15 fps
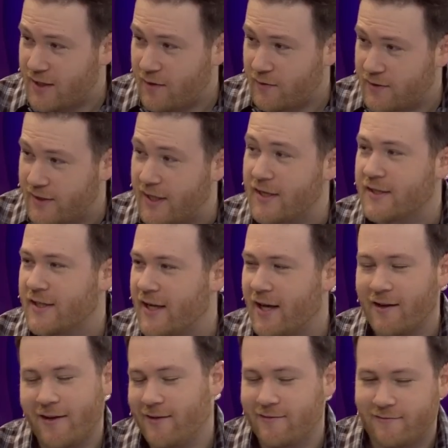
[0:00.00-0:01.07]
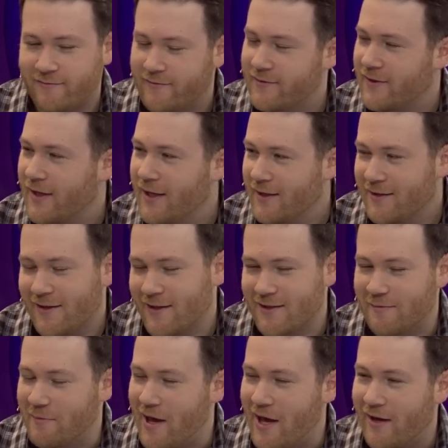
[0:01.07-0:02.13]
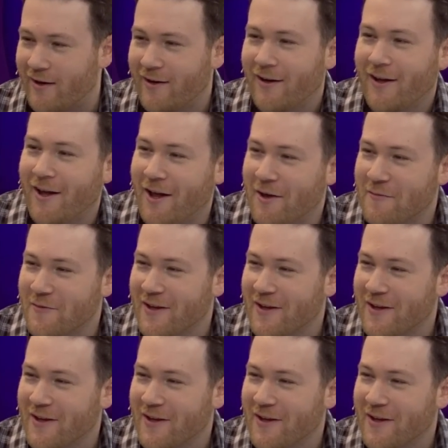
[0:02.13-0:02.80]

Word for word: that TCL? TCL it doesn't matter. Um,